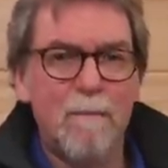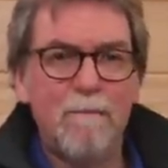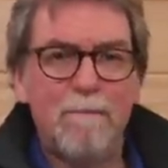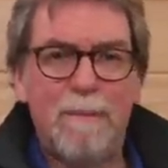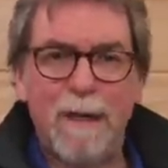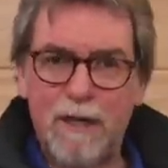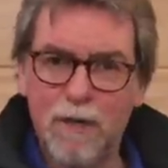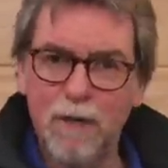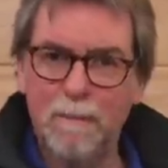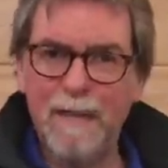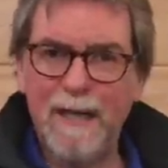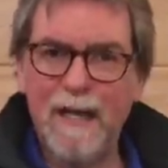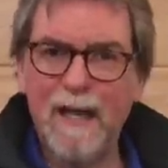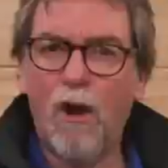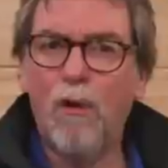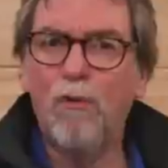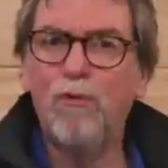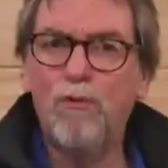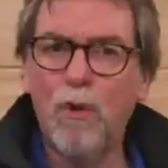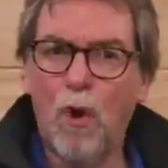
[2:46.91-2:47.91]
becoming
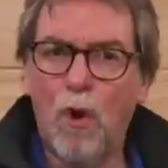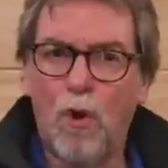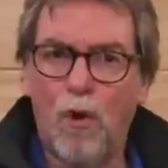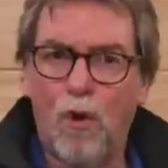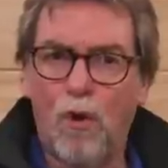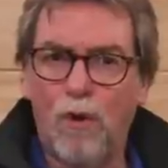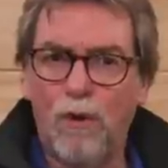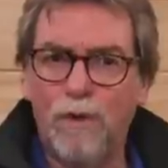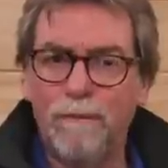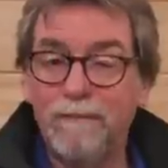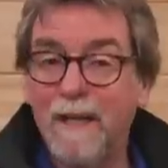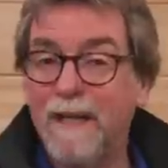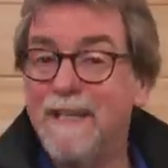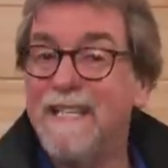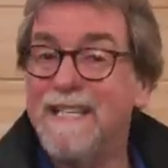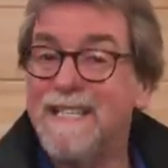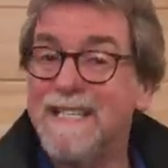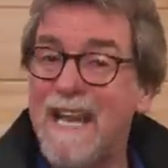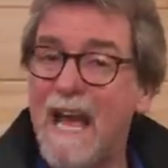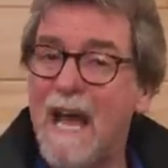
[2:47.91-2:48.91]
Raw, and
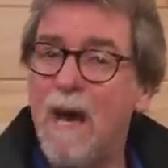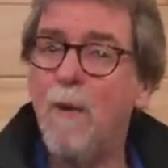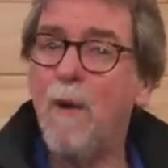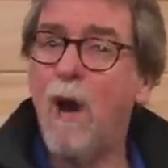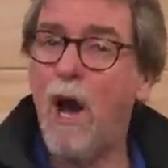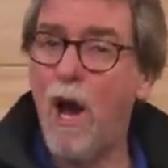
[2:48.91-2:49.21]
is now